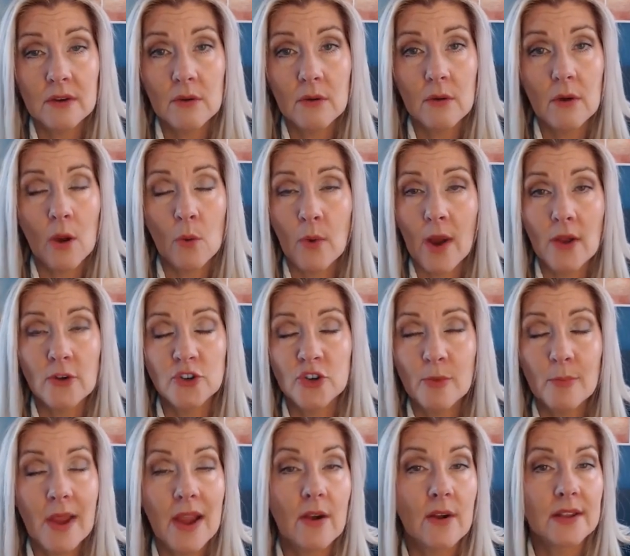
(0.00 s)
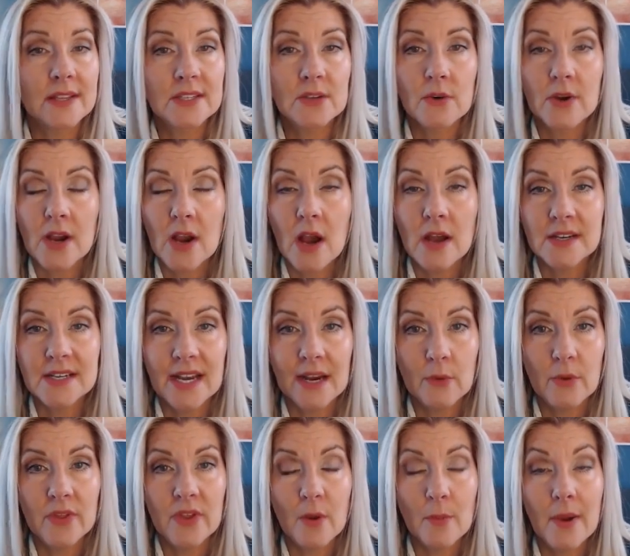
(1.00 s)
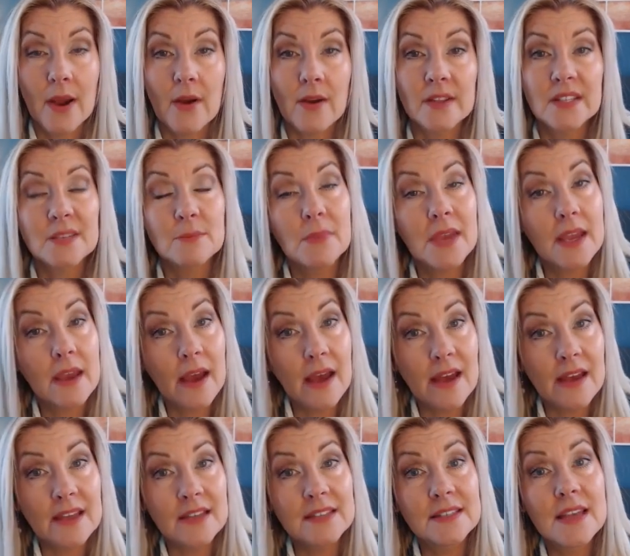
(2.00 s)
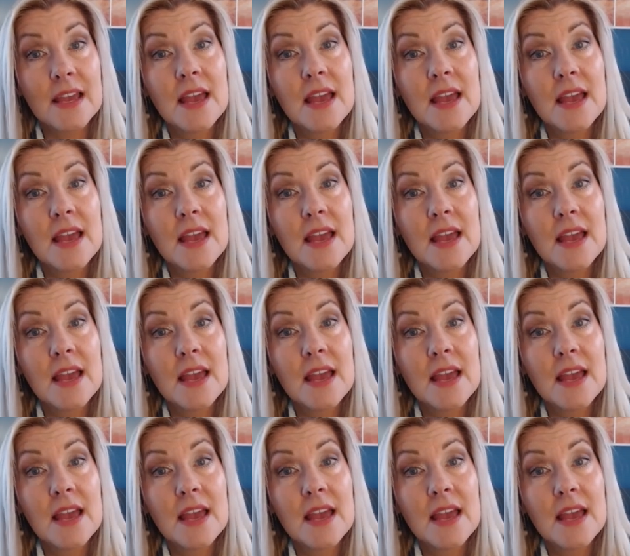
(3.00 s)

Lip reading: around your parents or in contact with your parents, because